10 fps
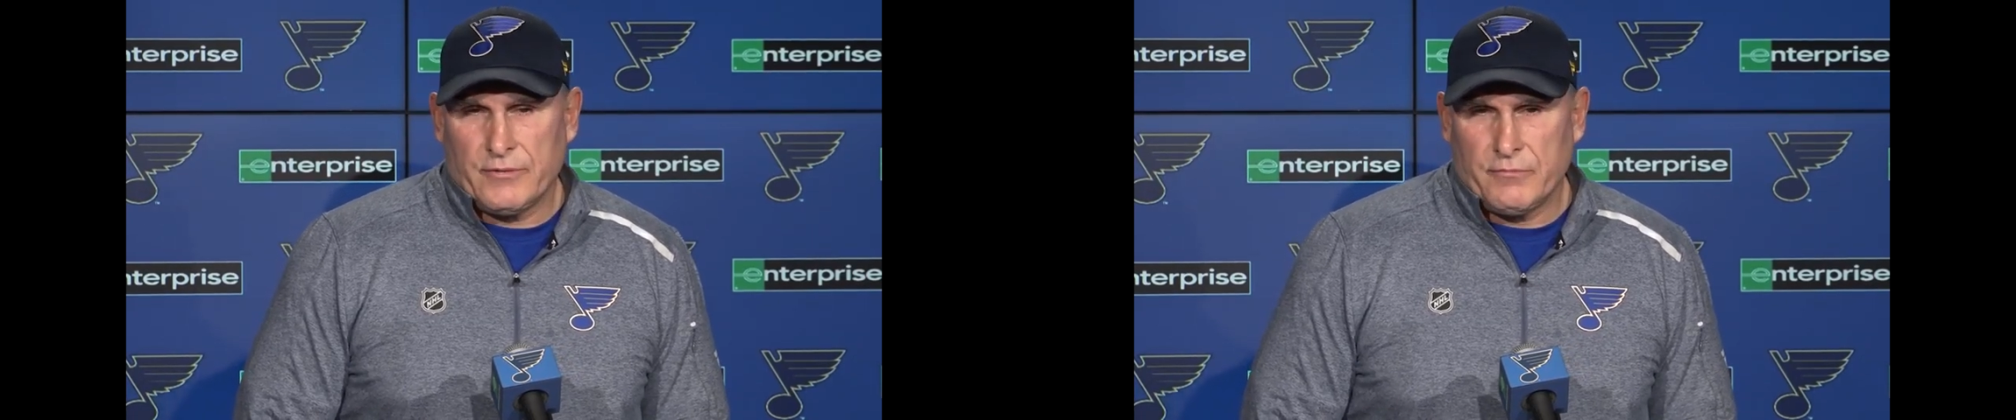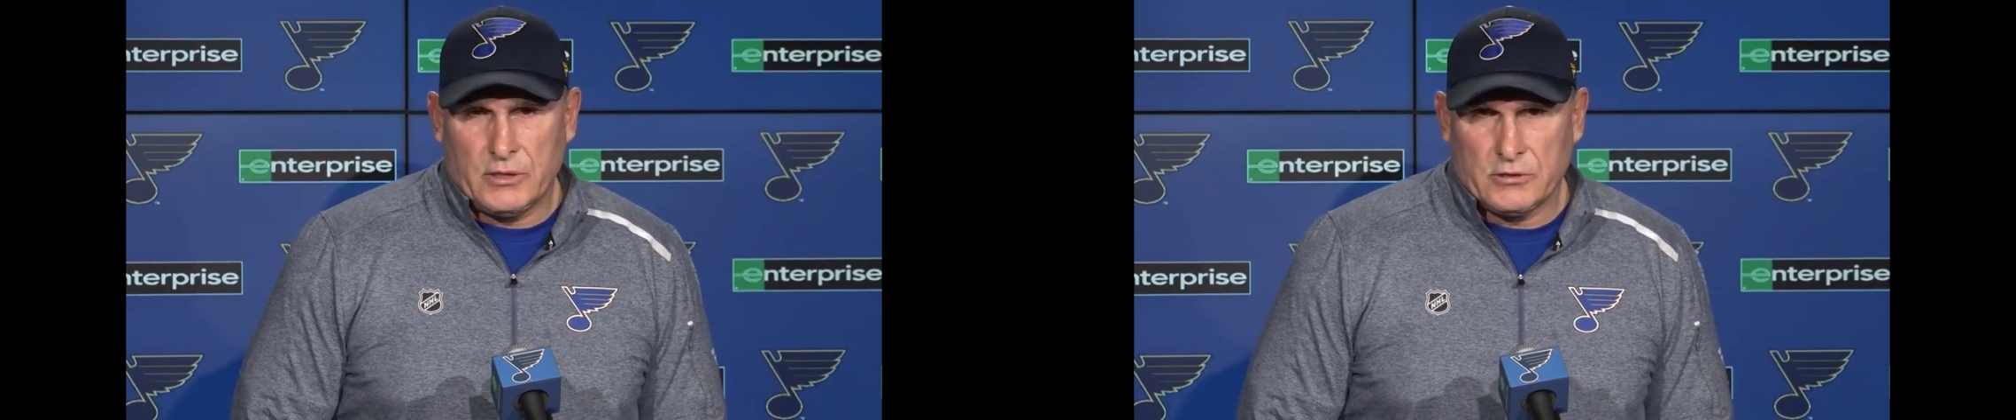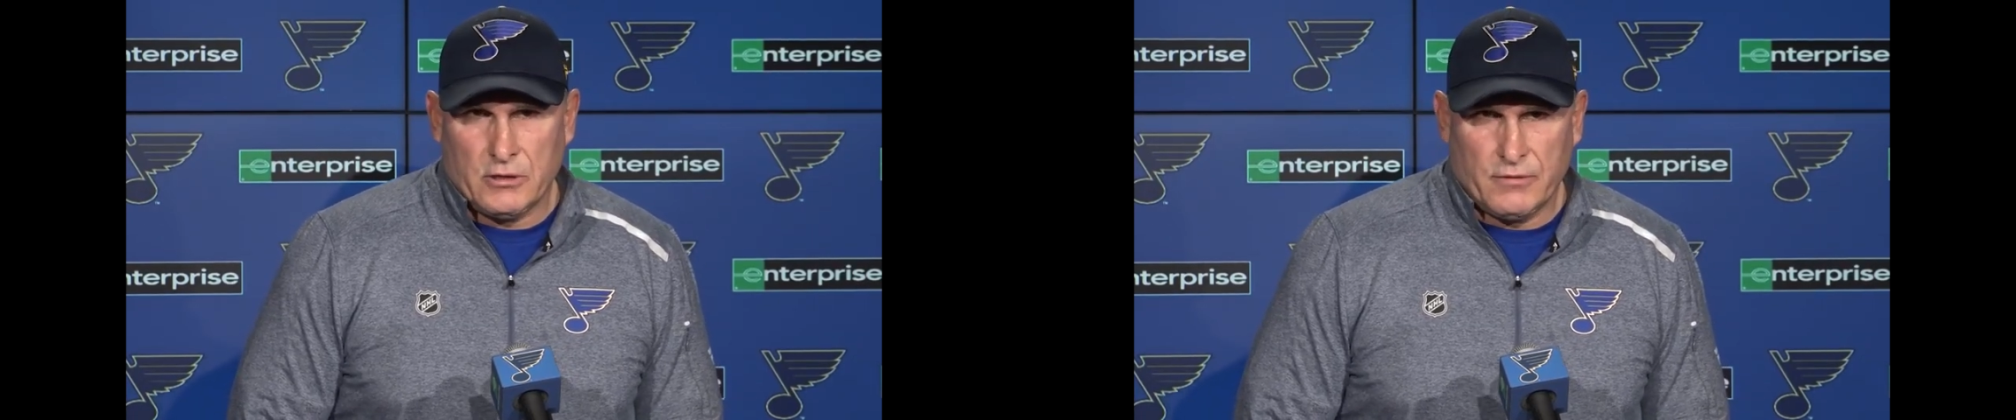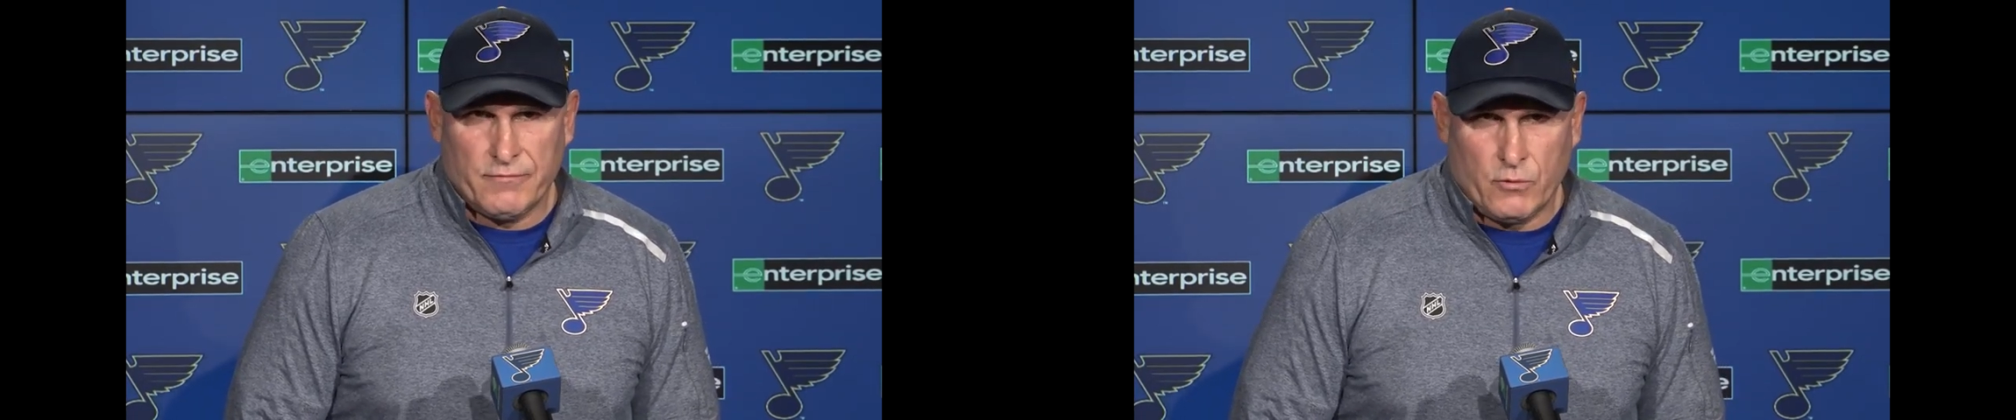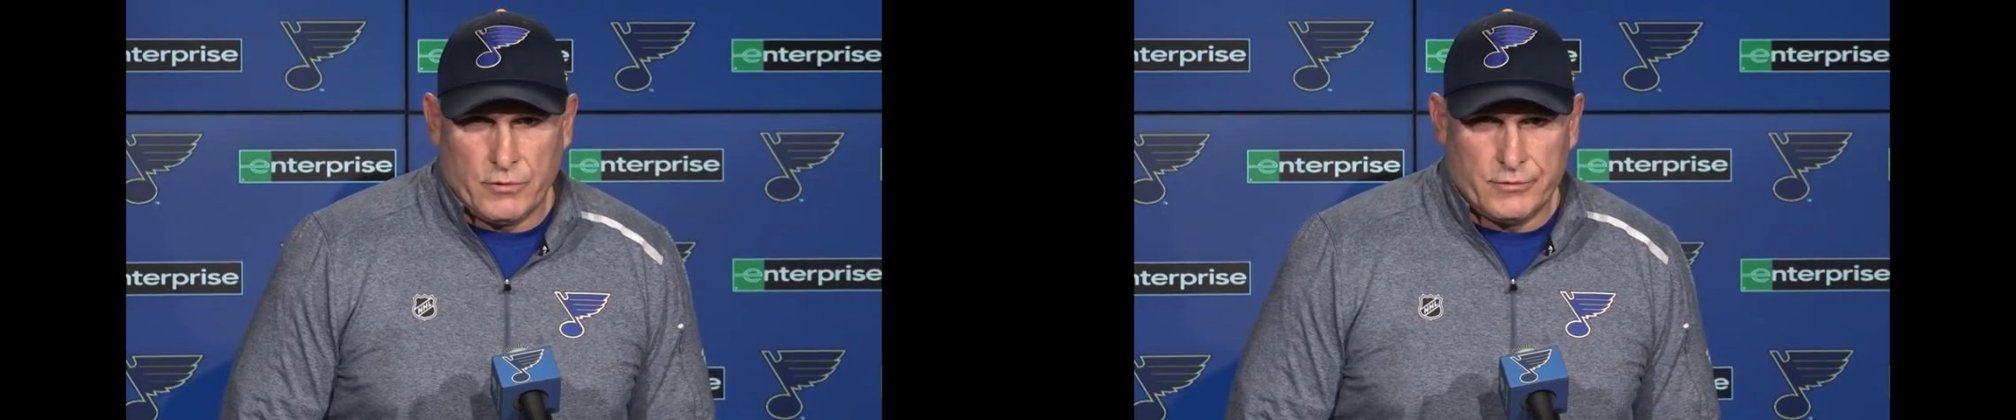everybody's looking
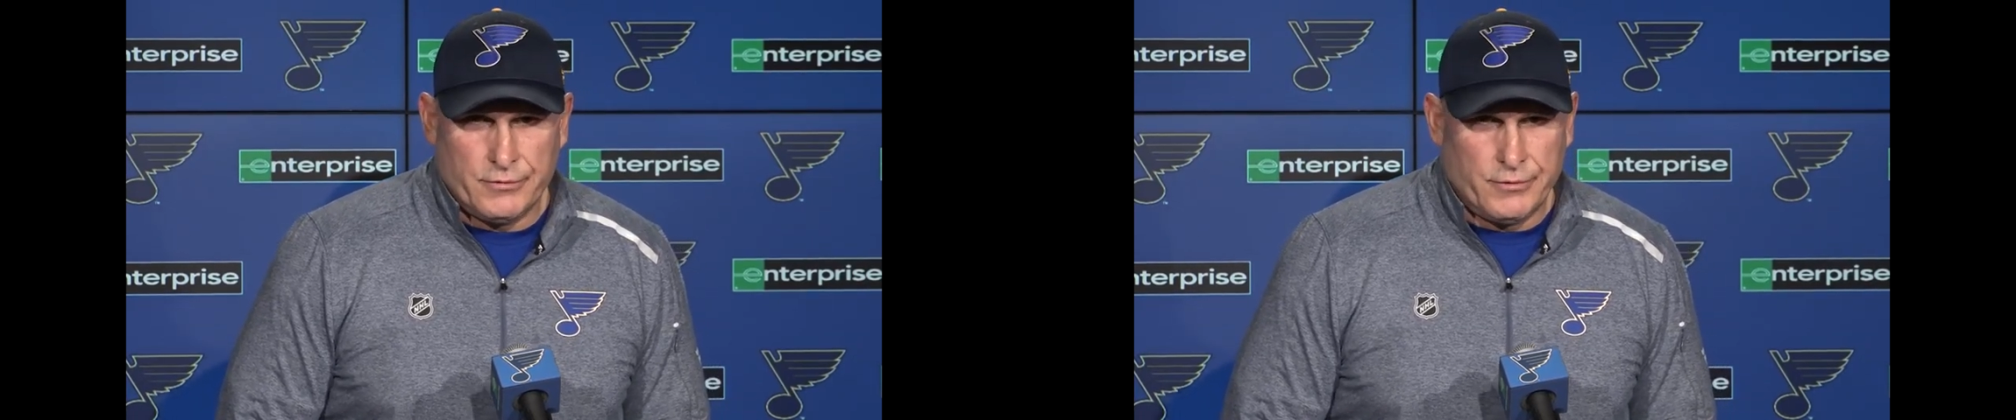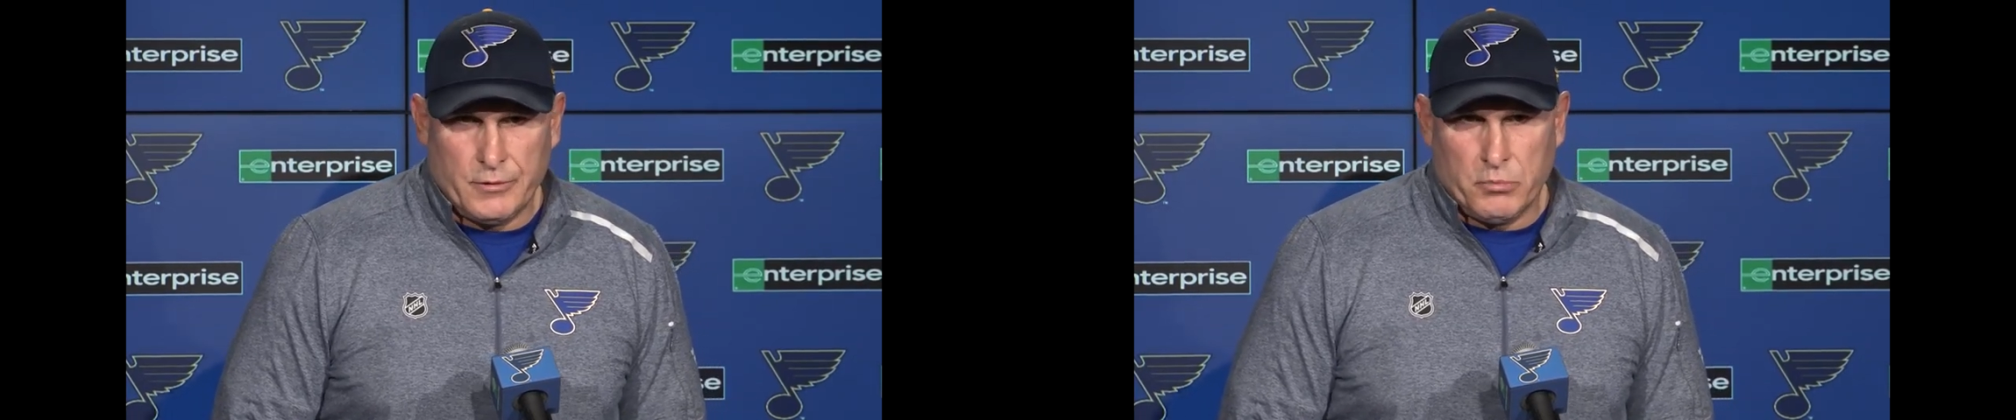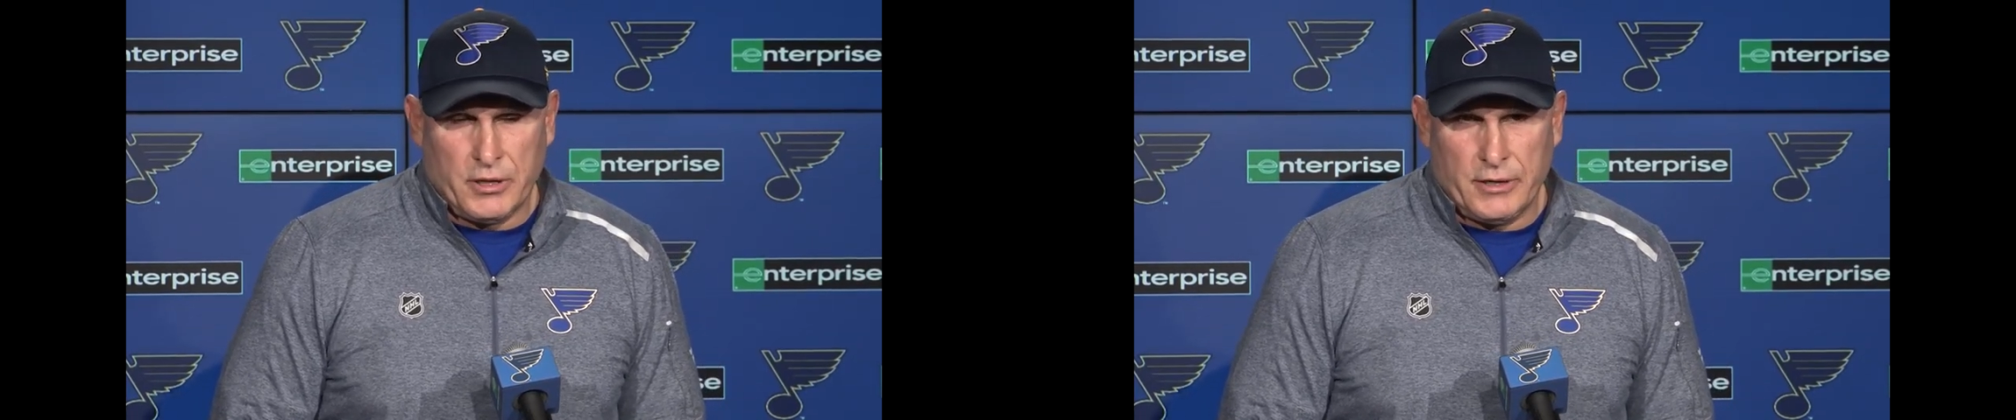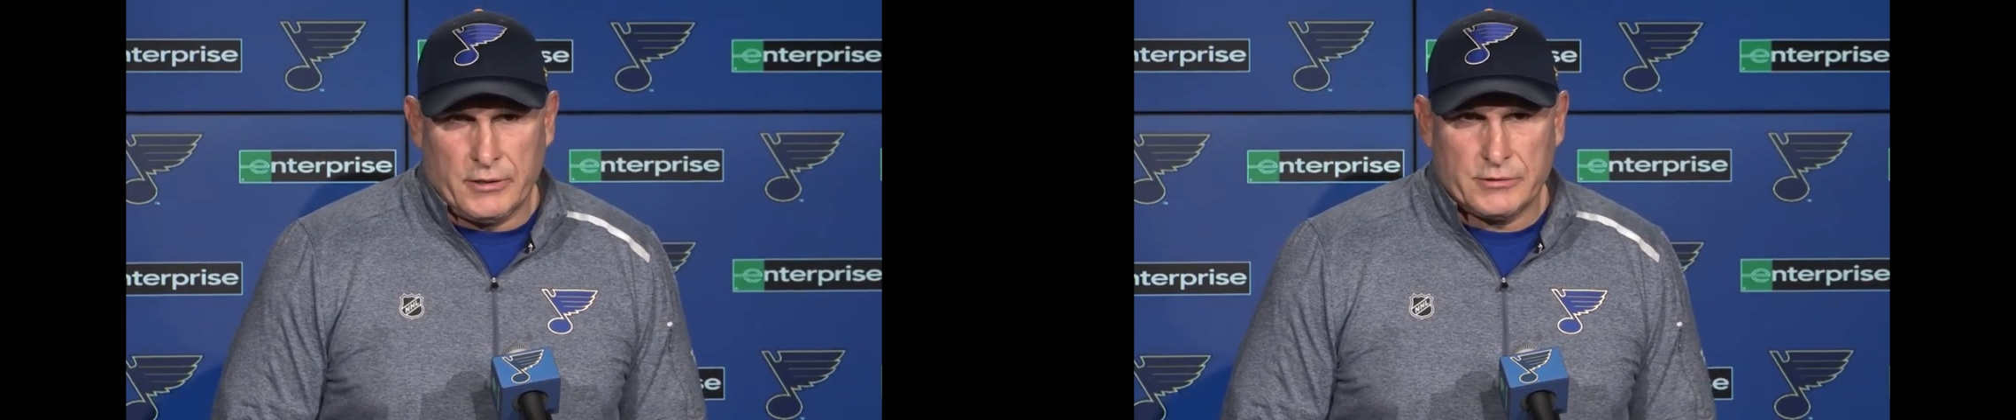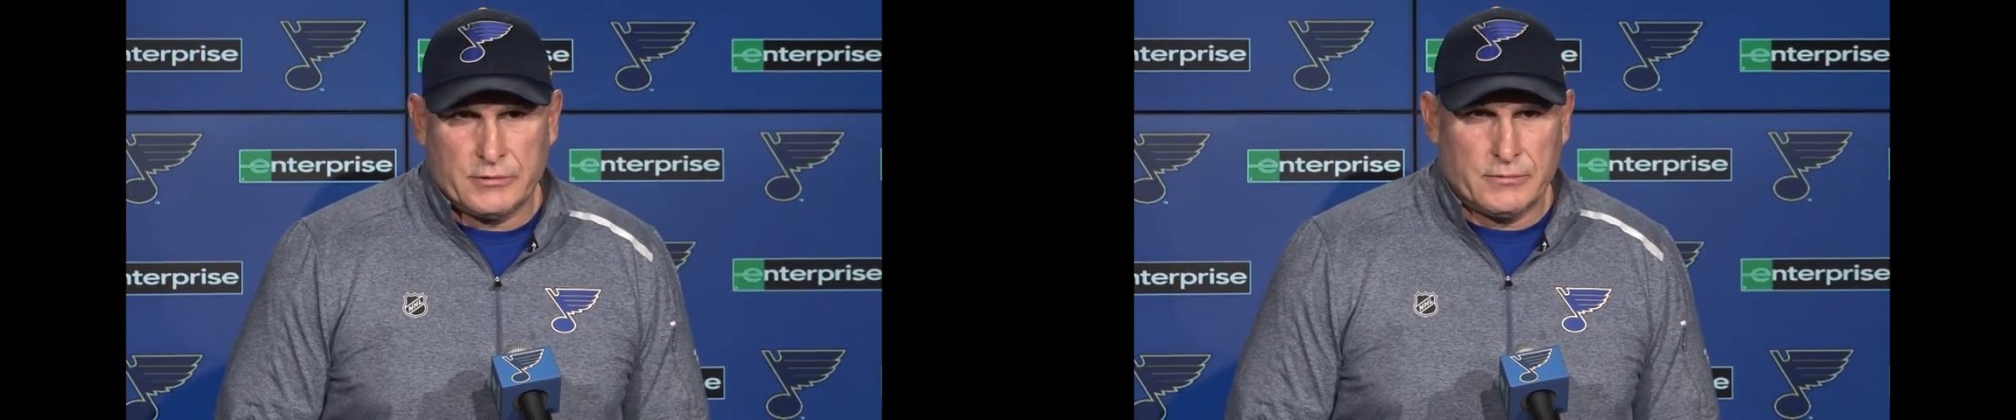forward to it. Your
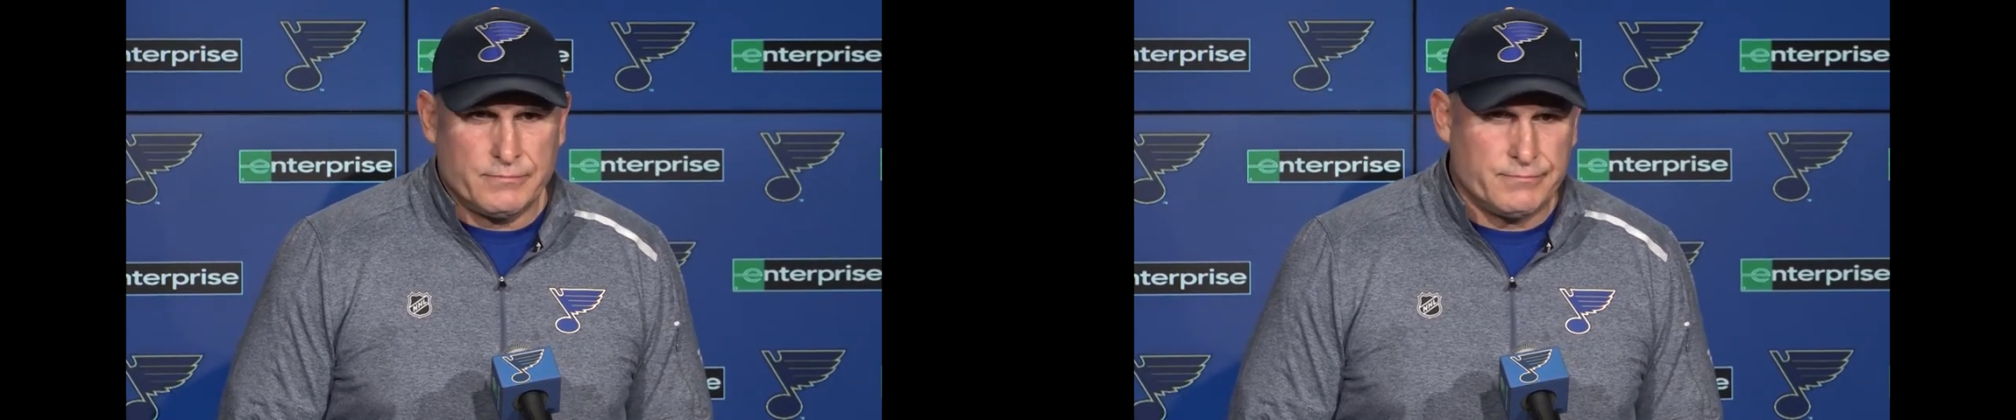players,